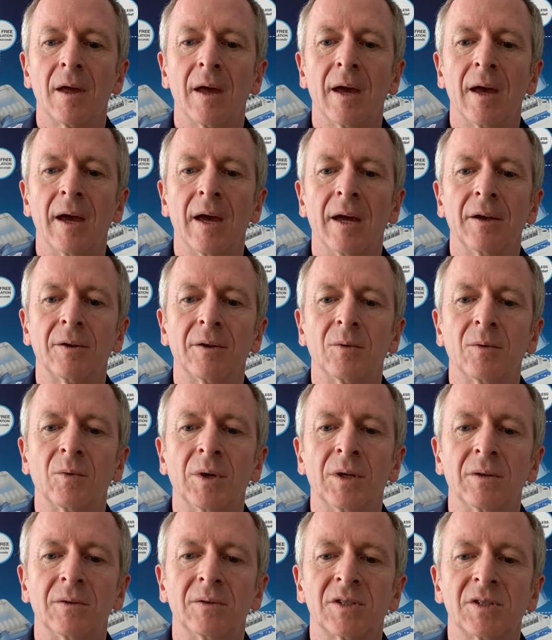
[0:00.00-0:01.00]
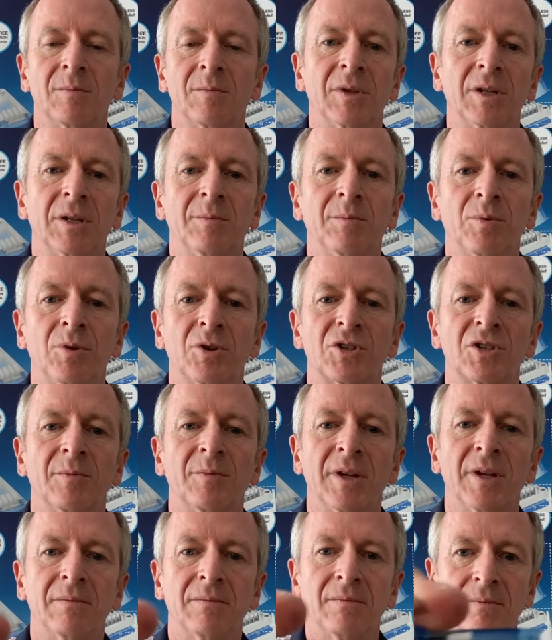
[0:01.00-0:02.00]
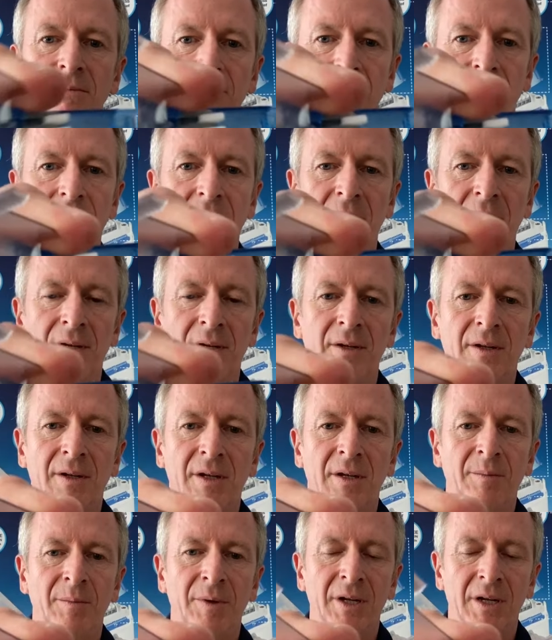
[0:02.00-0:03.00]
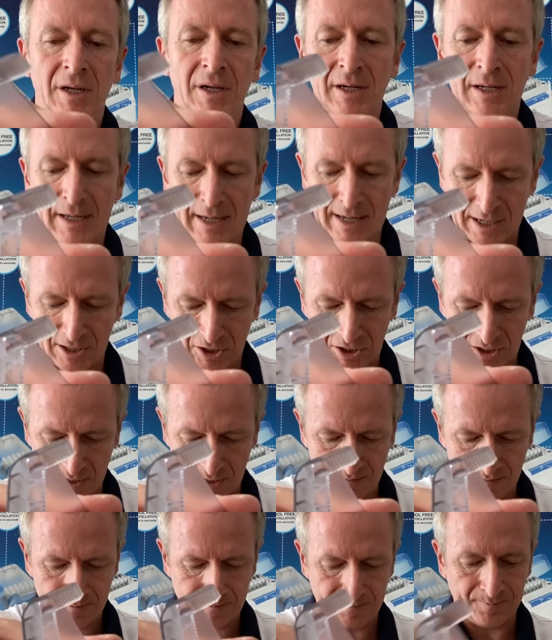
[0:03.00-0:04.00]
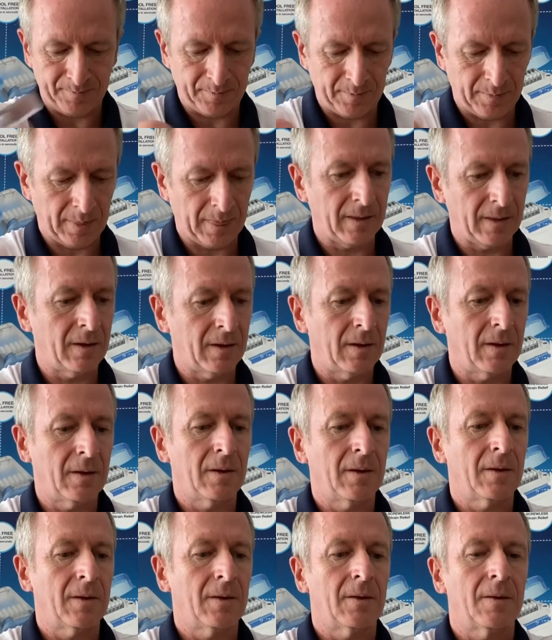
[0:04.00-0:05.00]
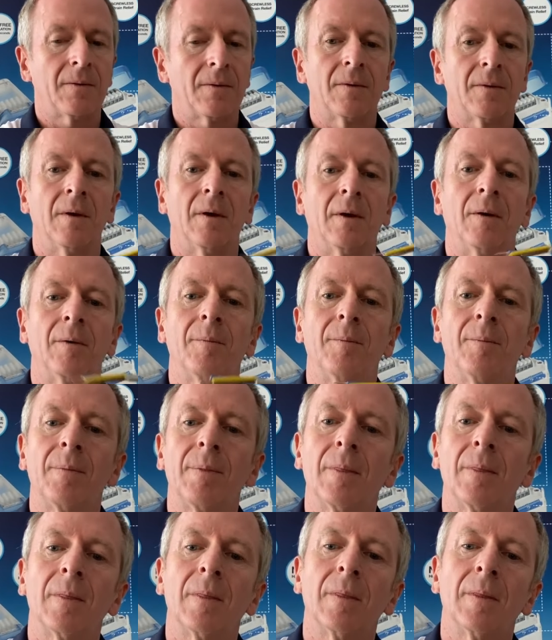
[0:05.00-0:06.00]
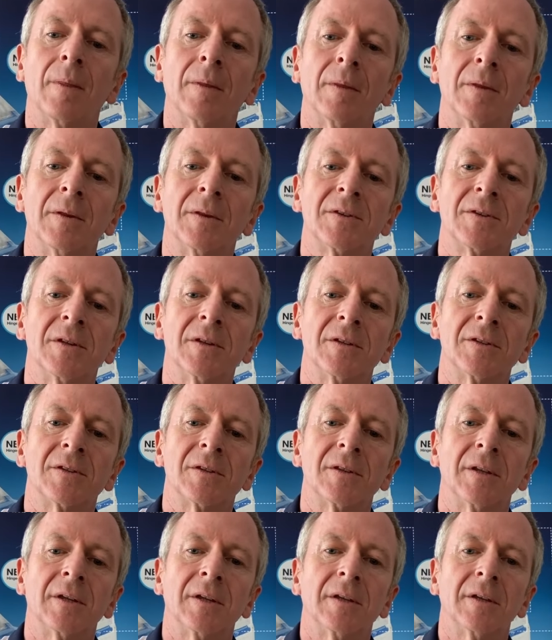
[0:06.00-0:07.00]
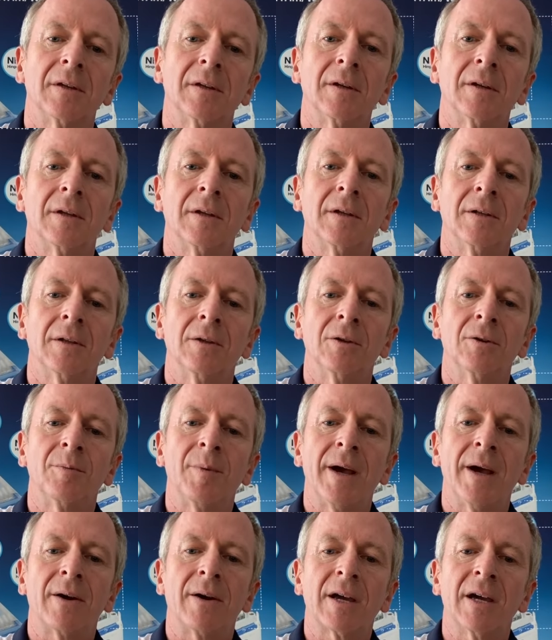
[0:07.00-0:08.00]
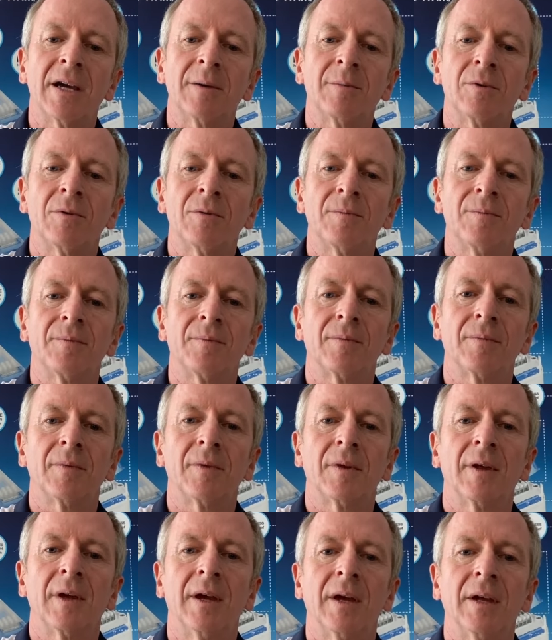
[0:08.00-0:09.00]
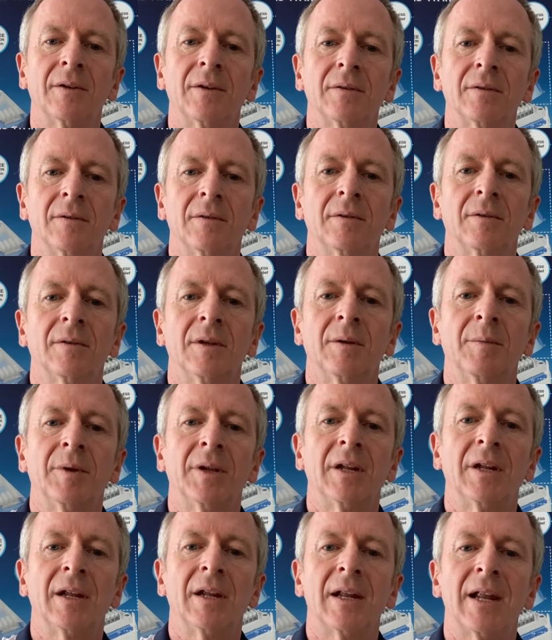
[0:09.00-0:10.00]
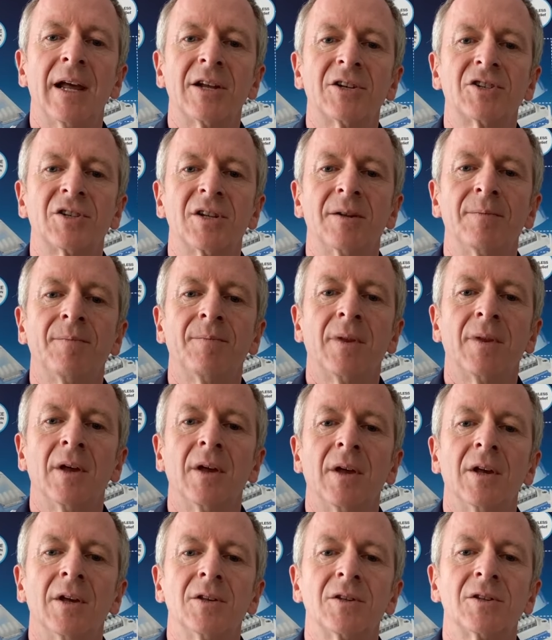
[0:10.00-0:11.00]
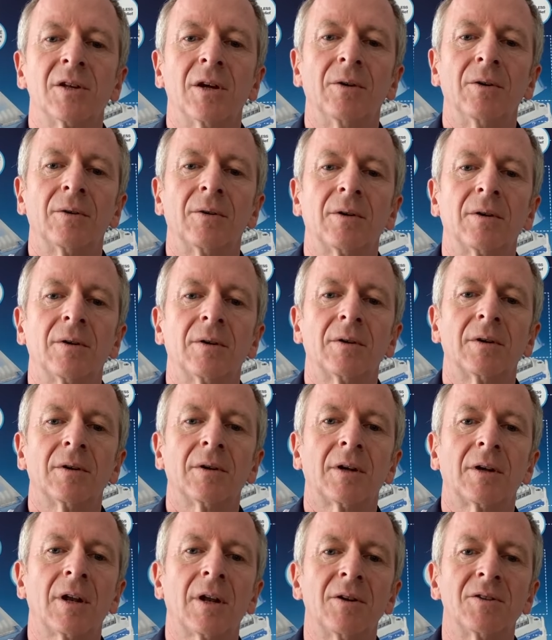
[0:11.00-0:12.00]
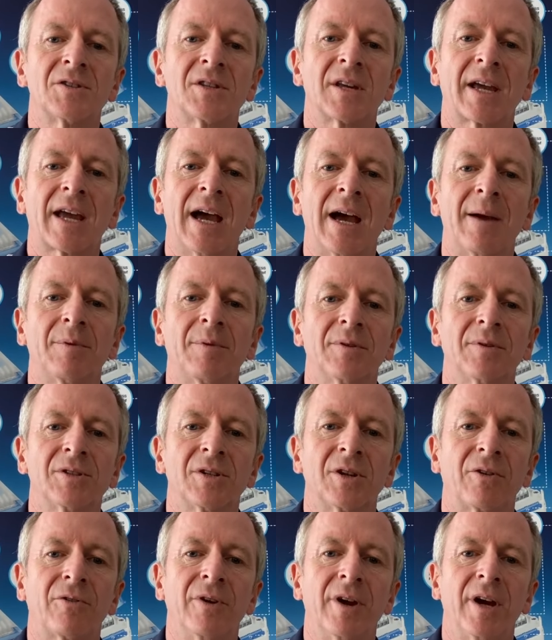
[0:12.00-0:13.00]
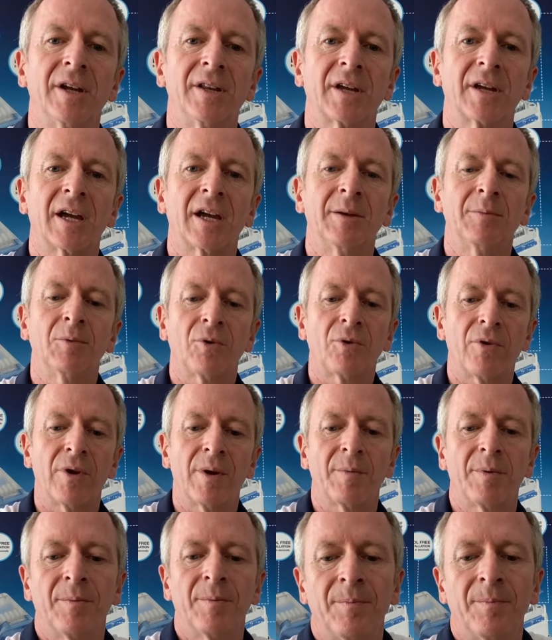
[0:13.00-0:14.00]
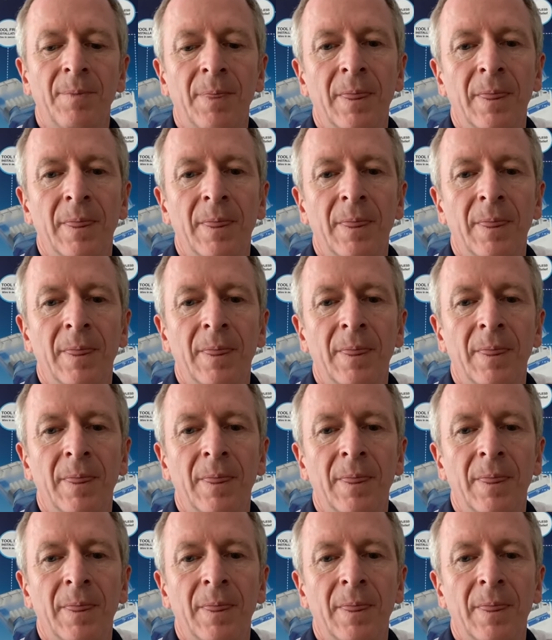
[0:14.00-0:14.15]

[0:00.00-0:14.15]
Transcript: and we simply push them in and immediately latched in. So this is the loop out cable and immediately latched in. So close the cap to create the cable grip,